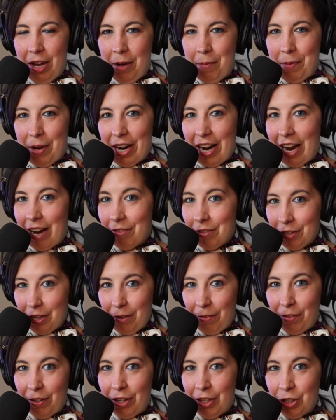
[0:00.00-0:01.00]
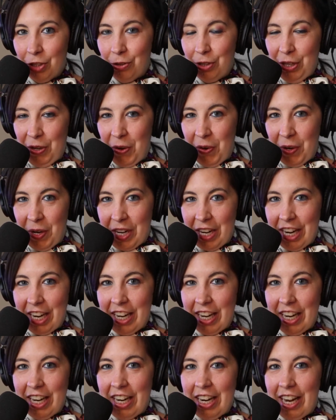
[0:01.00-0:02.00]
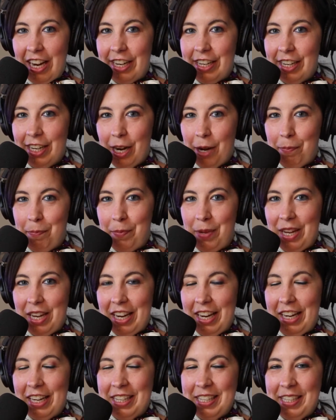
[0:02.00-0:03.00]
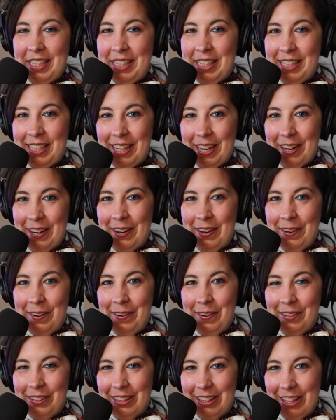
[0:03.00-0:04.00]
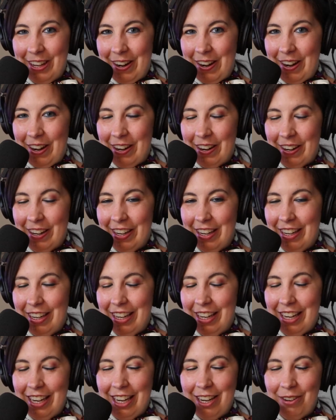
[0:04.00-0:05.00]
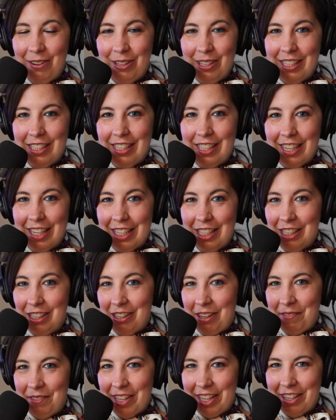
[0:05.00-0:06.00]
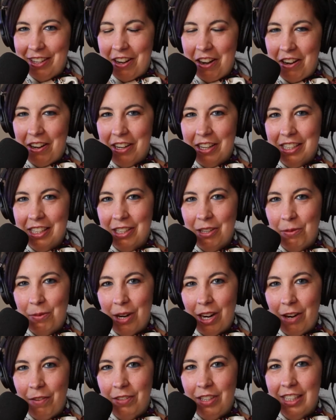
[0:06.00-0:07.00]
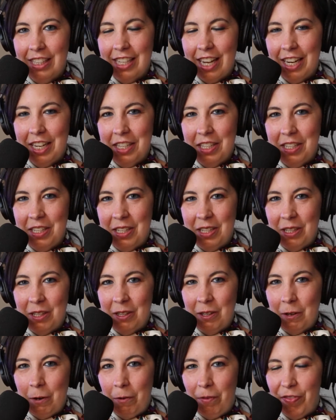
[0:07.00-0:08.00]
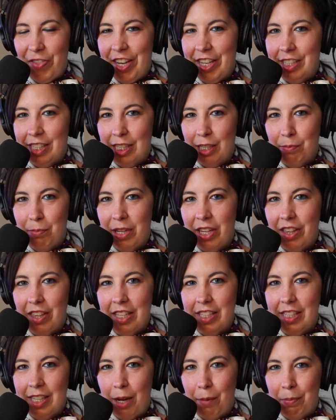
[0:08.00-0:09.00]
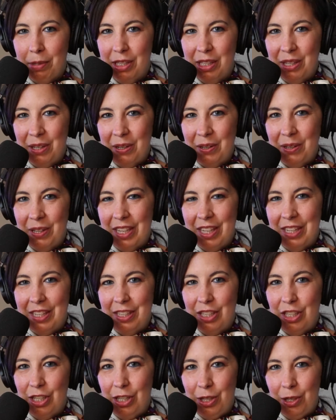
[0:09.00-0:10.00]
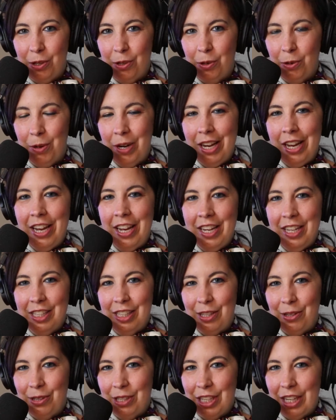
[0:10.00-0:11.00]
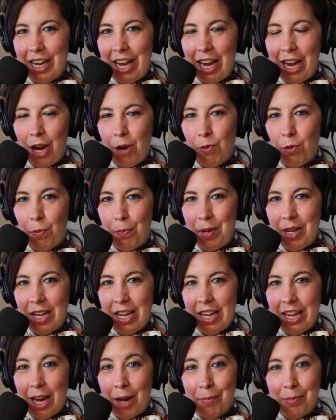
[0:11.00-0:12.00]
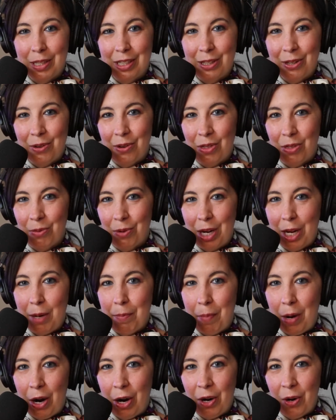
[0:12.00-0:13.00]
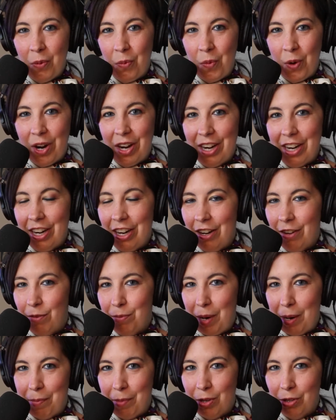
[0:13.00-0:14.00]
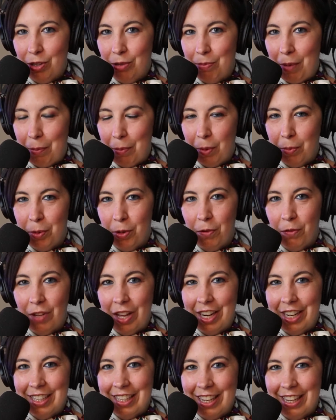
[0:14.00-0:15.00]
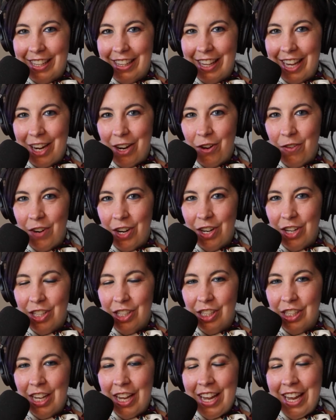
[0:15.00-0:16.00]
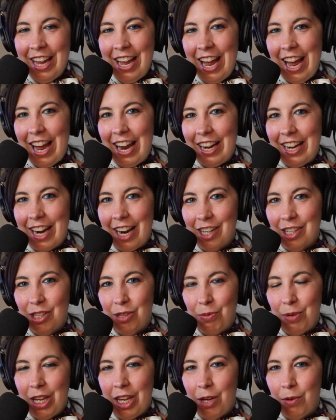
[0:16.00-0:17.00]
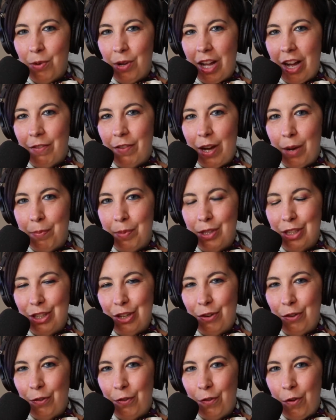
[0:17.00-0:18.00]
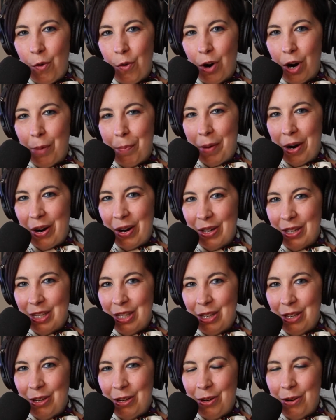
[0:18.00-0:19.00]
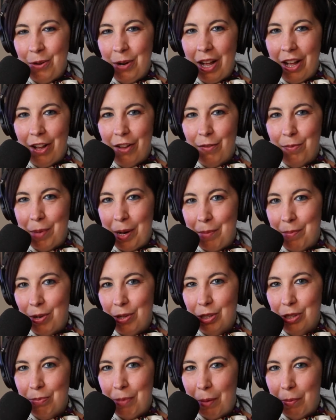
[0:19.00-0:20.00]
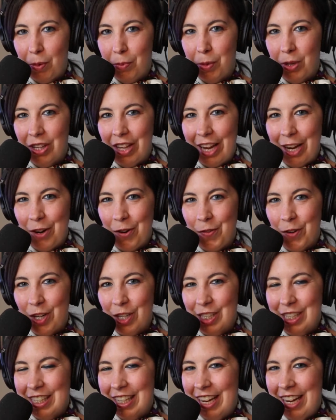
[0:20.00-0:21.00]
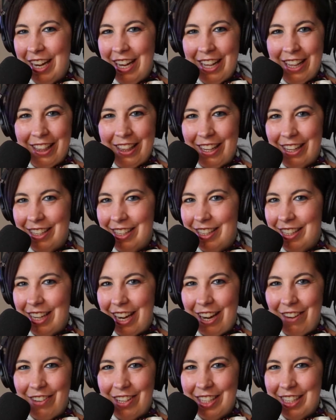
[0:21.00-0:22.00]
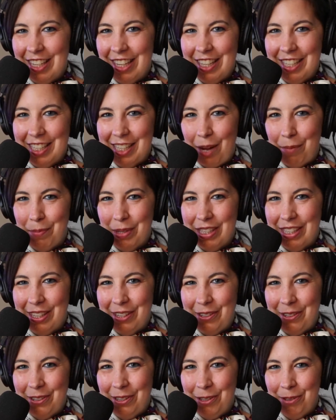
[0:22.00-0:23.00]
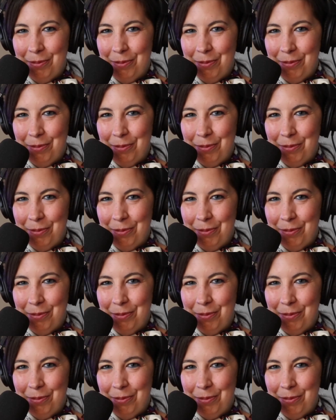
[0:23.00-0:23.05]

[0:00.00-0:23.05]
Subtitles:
But after I finished recording, it ended up being so long. It was extremely long. So what I've decided to do is split this episode in 2. So today will be episode 3, part 1 of my most memorable flight attendant layovers. And next week we'll have episode 4, part 2 of my most memorable layovers. Let's dive into this episode.